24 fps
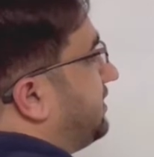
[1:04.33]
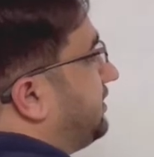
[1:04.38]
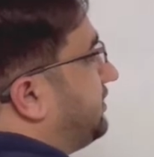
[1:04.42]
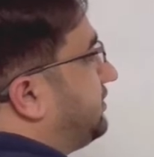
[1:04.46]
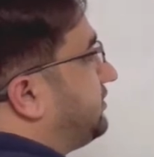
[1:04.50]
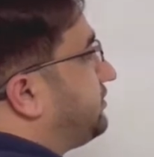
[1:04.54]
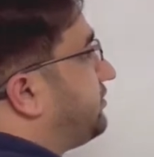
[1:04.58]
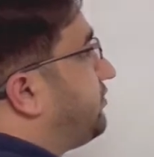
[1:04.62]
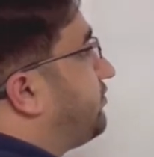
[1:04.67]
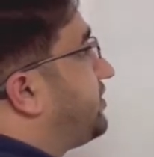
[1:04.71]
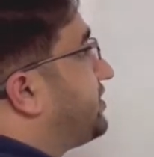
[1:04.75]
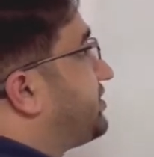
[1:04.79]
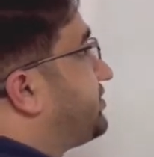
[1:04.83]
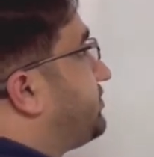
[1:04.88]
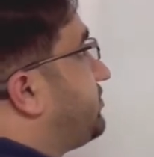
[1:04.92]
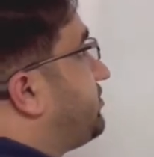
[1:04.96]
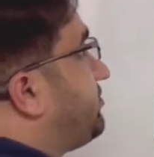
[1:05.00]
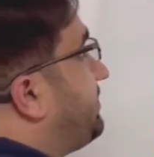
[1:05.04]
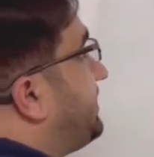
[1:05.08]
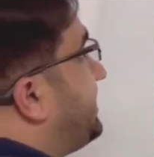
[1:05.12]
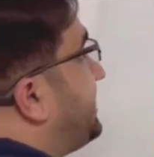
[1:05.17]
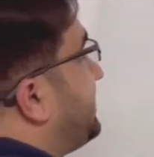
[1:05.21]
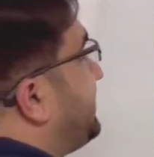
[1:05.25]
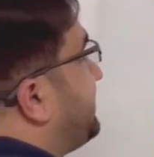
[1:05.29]
So what should
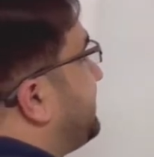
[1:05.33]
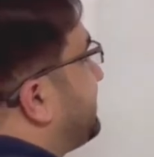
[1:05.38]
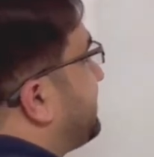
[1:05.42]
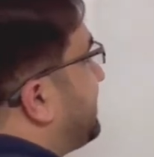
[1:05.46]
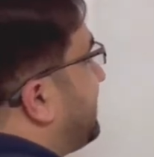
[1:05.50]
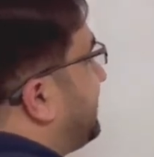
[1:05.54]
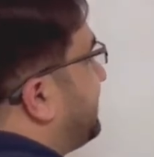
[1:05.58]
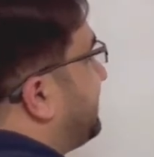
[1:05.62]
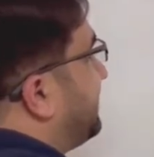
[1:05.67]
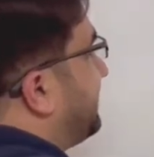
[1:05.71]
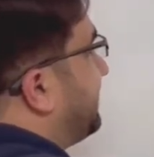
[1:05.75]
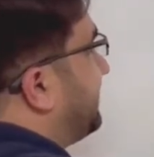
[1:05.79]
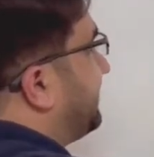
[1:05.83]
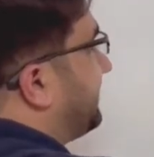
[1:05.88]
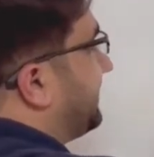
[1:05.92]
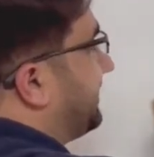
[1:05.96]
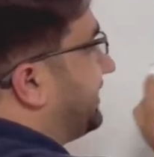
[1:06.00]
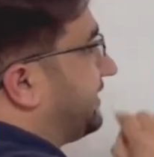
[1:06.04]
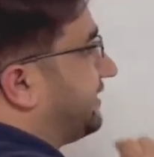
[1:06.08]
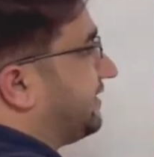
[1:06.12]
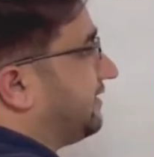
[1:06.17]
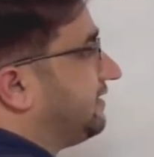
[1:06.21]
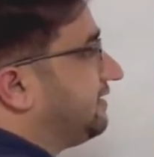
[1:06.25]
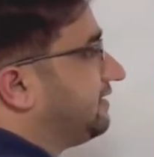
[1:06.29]
be inside the
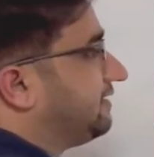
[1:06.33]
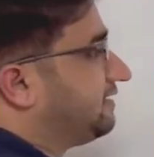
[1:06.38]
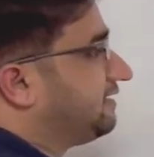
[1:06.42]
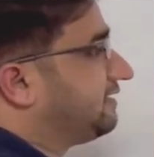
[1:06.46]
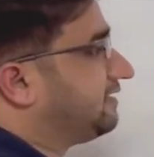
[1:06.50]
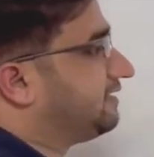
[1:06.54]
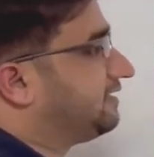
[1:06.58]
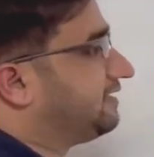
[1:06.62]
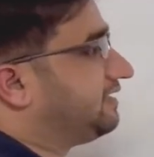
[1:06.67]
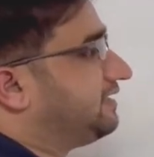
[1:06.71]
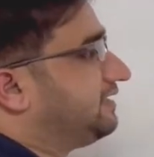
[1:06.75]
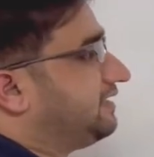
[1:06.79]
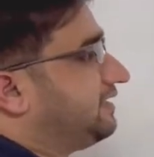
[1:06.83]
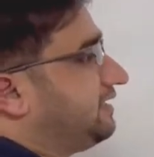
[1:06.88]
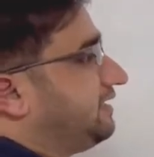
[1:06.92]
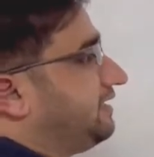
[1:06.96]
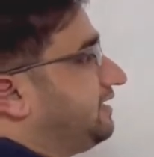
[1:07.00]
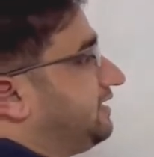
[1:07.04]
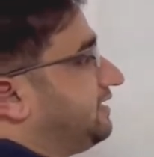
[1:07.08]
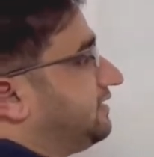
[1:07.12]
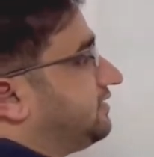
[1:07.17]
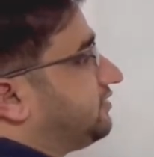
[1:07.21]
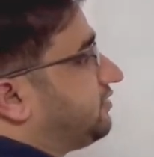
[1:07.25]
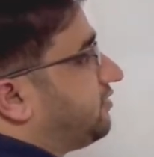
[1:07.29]
integral?
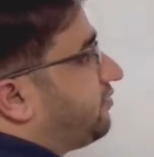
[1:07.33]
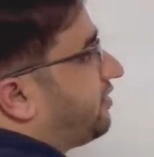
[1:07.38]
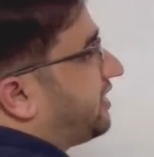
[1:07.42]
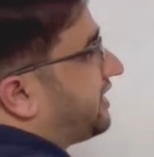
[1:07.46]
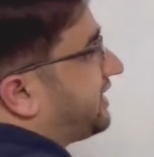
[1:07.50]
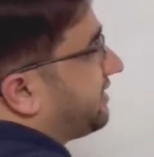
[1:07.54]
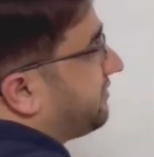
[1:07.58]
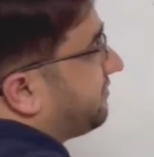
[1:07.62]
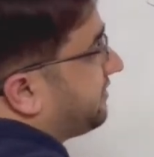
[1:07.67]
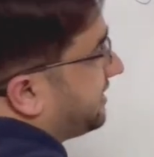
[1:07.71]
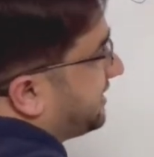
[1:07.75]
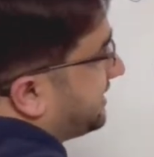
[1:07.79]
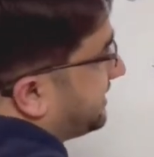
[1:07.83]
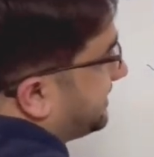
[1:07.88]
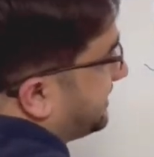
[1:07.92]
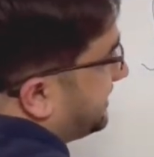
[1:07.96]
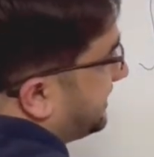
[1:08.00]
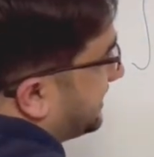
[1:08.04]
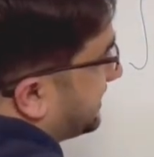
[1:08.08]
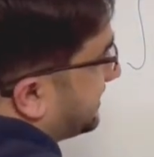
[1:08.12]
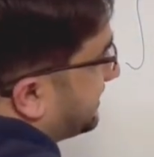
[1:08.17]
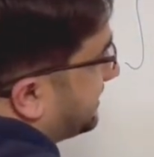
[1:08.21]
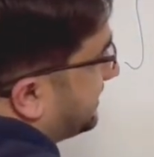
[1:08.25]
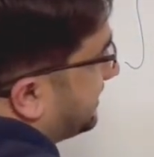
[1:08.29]
So whatever is
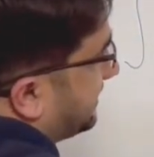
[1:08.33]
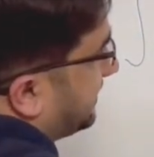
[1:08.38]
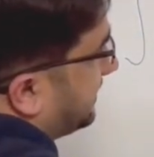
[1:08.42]
this,